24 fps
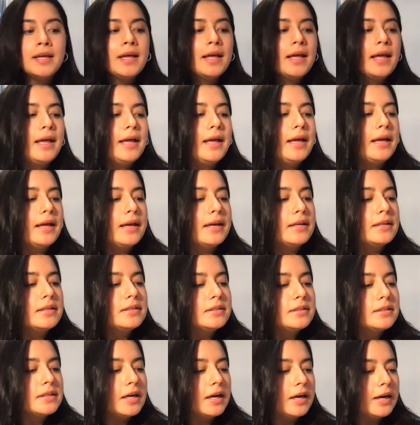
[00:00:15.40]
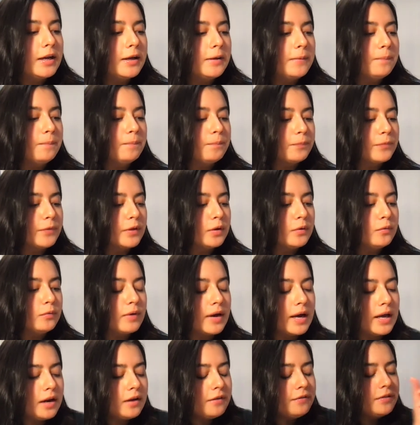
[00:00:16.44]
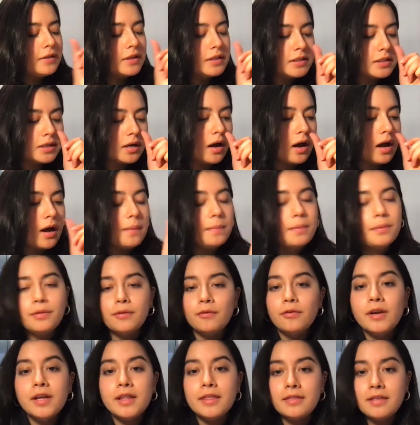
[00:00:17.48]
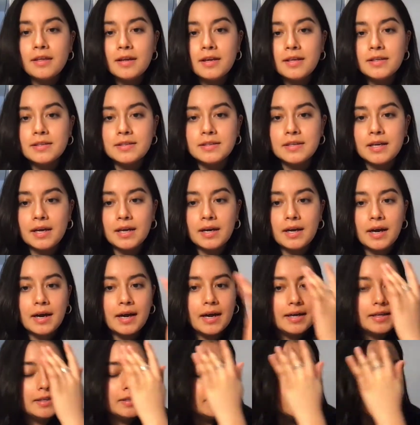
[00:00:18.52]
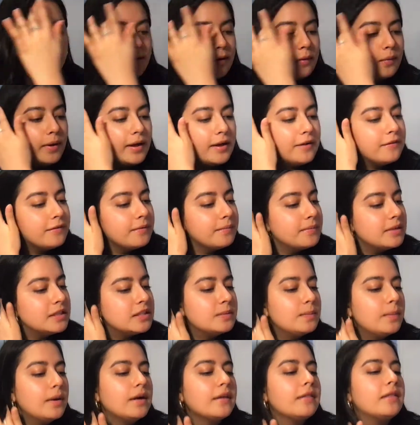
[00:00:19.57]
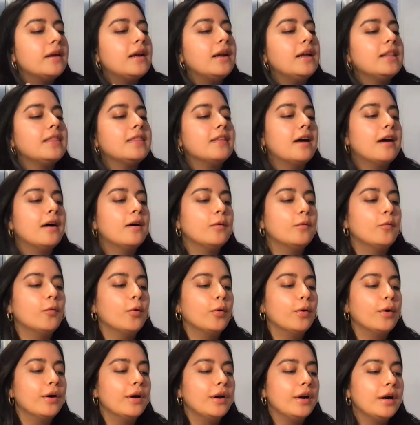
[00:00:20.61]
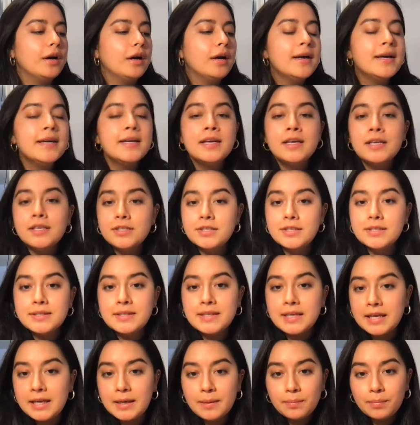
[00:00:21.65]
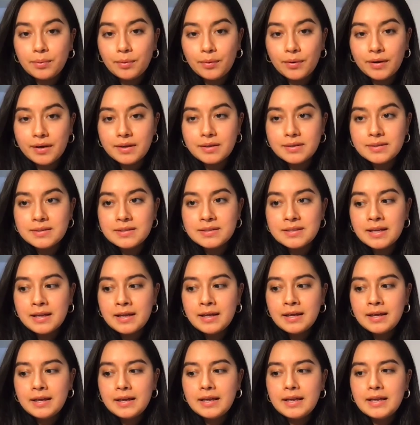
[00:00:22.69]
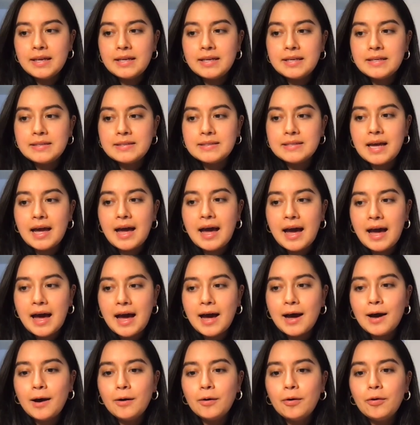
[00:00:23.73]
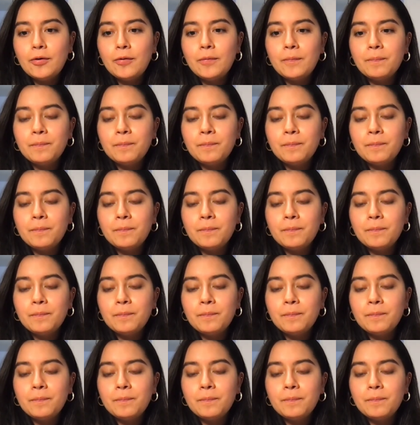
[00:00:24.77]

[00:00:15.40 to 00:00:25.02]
And right off the top, three things that I took away from this book that I thought were just key points is how